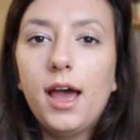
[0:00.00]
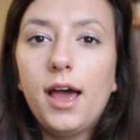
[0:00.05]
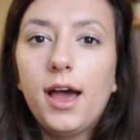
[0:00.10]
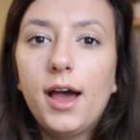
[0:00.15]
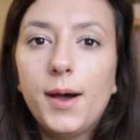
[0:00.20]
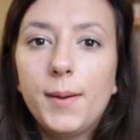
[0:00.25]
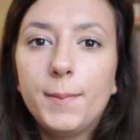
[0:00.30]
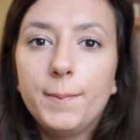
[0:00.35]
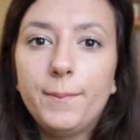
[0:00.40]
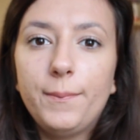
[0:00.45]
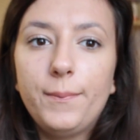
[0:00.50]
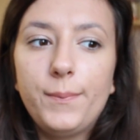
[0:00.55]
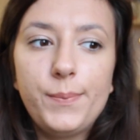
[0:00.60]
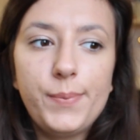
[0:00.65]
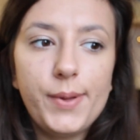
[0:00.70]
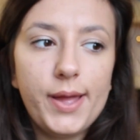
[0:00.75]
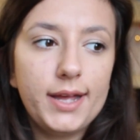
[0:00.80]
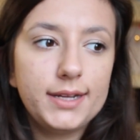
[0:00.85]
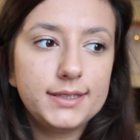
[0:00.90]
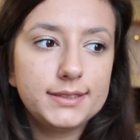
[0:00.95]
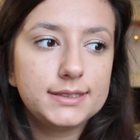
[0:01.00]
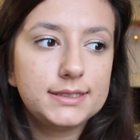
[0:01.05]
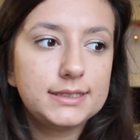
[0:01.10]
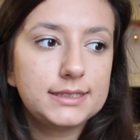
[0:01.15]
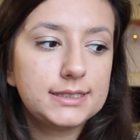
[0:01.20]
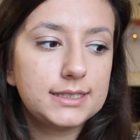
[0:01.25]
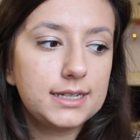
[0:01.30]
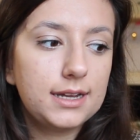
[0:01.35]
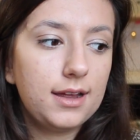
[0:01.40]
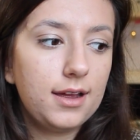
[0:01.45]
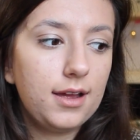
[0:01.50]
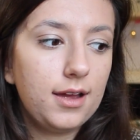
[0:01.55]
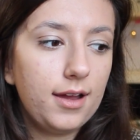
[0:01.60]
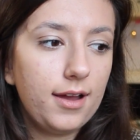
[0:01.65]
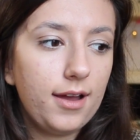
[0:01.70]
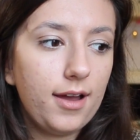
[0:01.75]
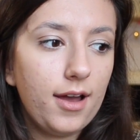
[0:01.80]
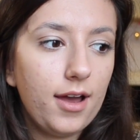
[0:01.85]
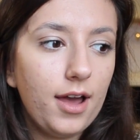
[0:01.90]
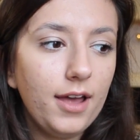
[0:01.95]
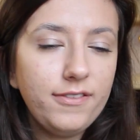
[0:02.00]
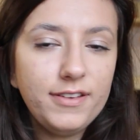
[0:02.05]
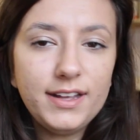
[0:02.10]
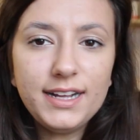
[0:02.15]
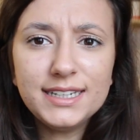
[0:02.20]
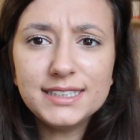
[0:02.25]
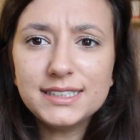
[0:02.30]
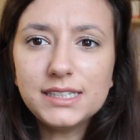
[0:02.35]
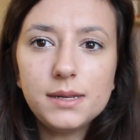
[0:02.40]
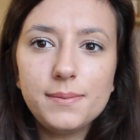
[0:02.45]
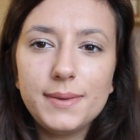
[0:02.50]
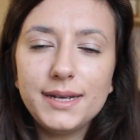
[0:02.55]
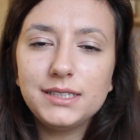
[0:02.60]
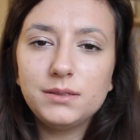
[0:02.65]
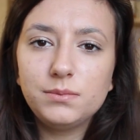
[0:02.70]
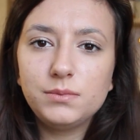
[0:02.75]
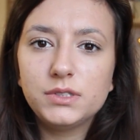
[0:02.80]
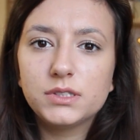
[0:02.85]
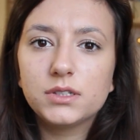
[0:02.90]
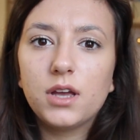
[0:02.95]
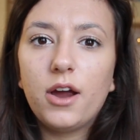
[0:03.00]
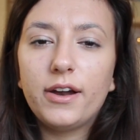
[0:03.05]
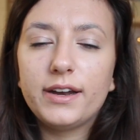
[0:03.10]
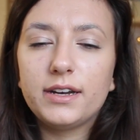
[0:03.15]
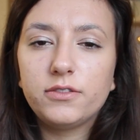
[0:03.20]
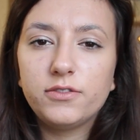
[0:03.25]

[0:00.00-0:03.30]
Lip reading: but I think it's an amazing mascara.